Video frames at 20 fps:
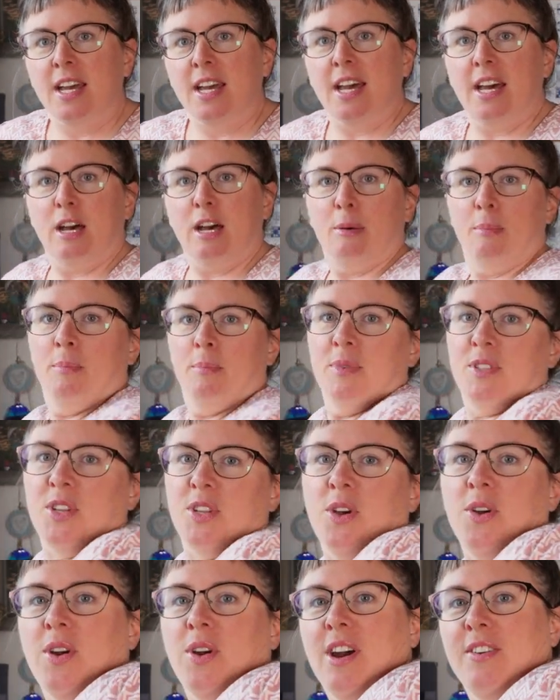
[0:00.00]
Um,
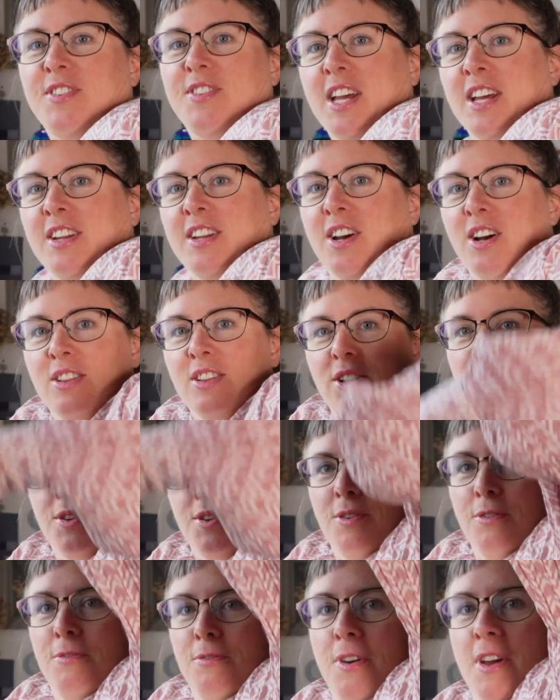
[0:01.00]
so I've done a lot
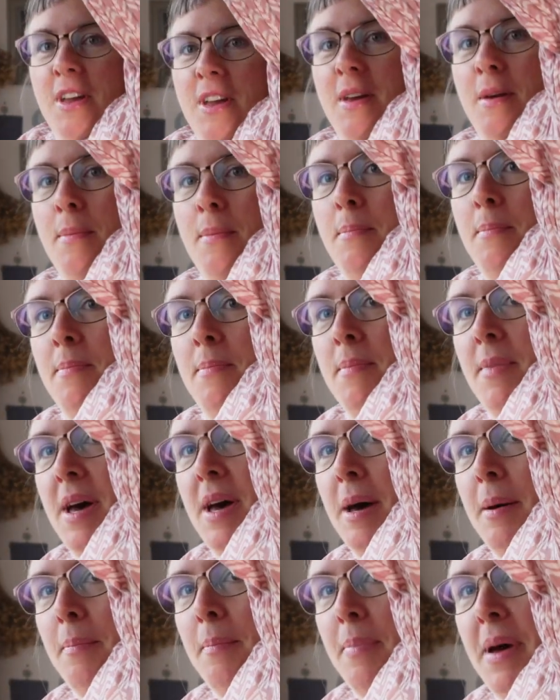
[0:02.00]
of
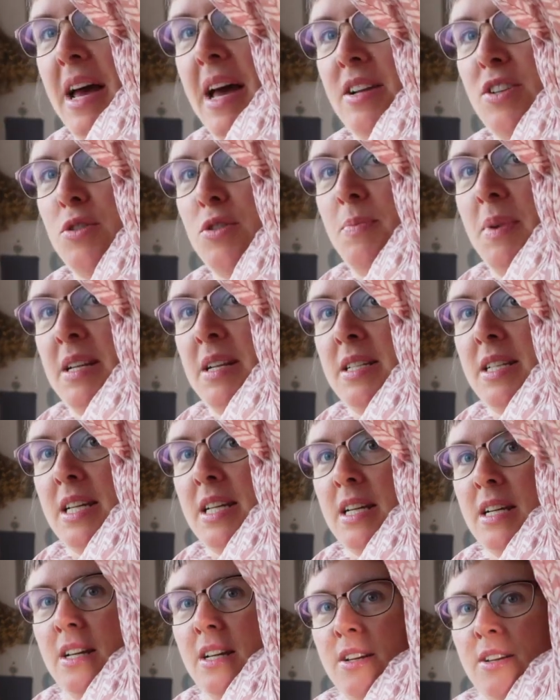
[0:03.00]
um, patch
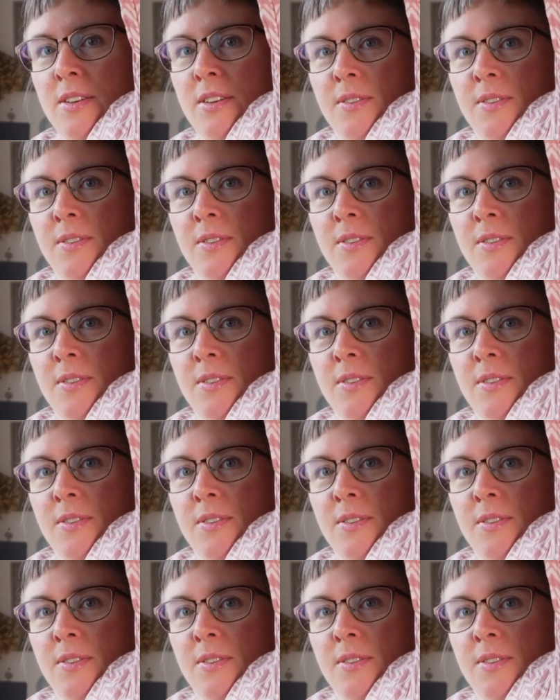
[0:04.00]
mending